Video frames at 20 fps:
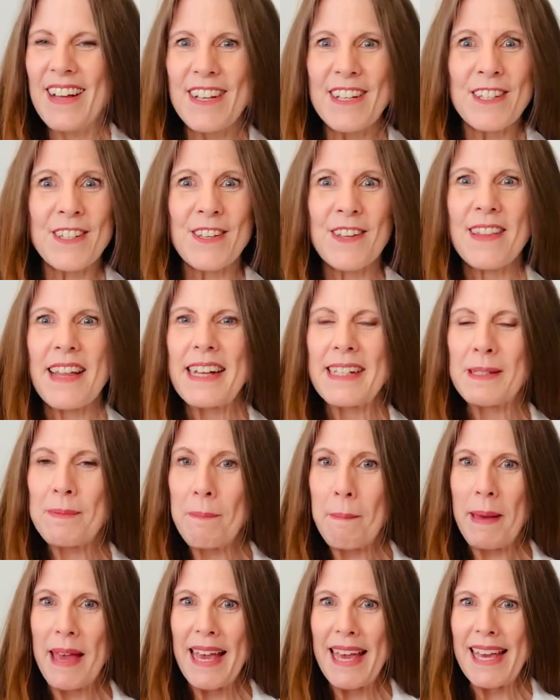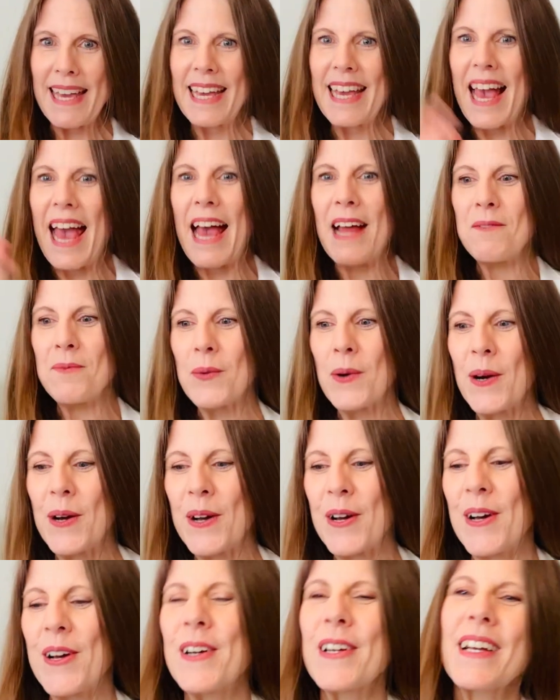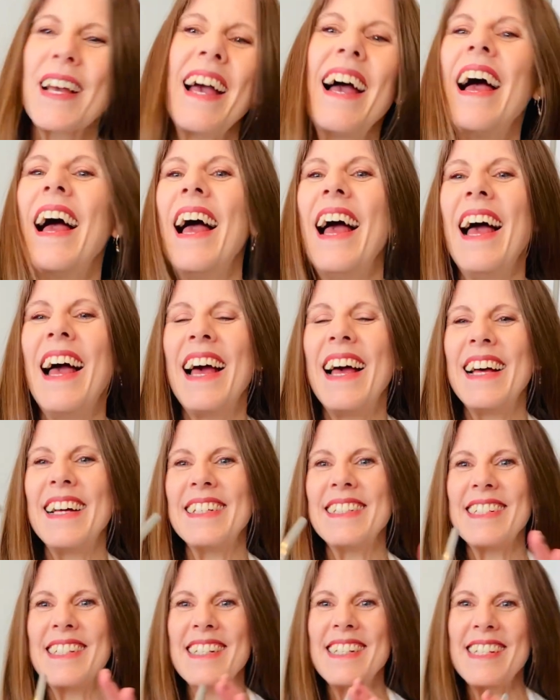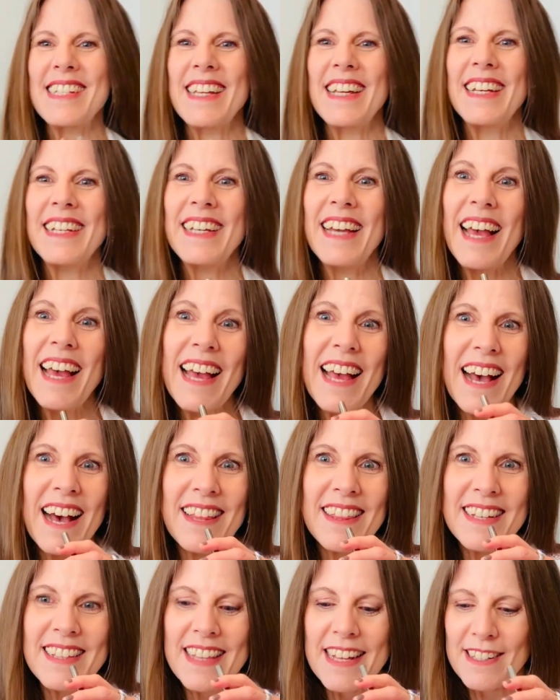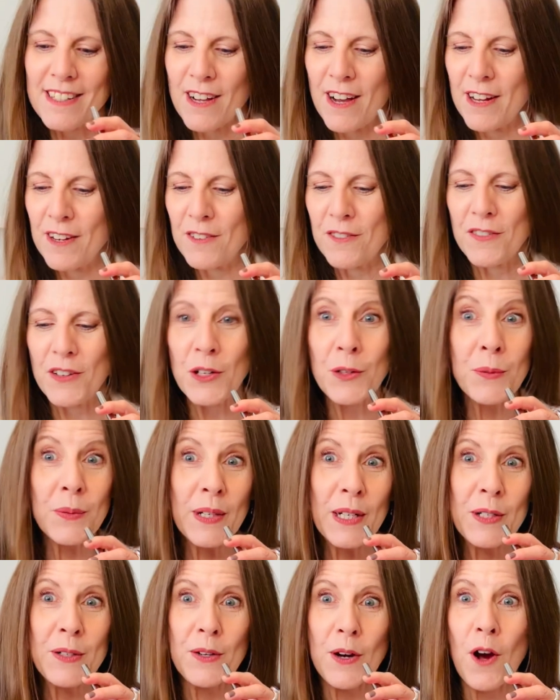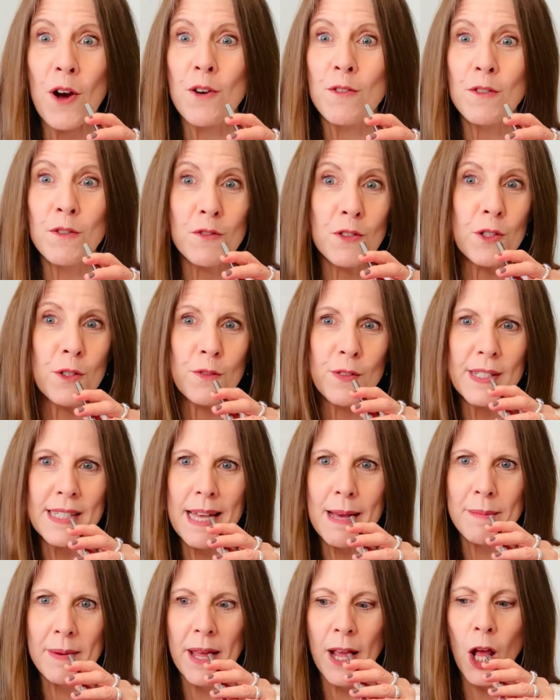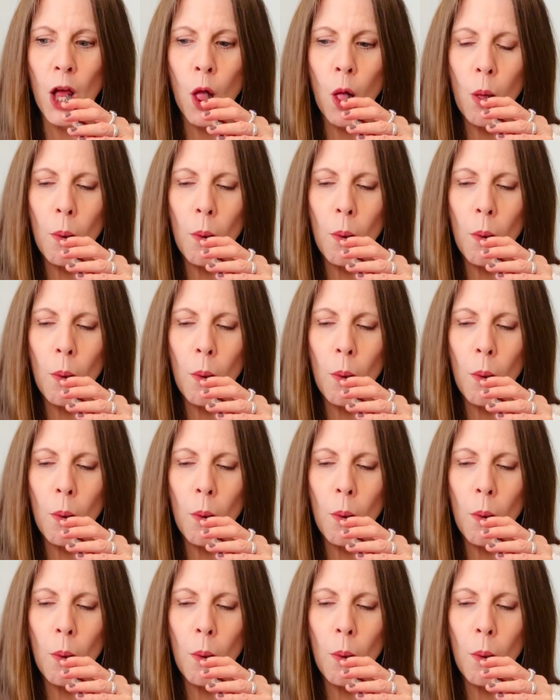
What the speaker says: So that's me and work, and yeah, I think that's kind of a really good overview of what's happening.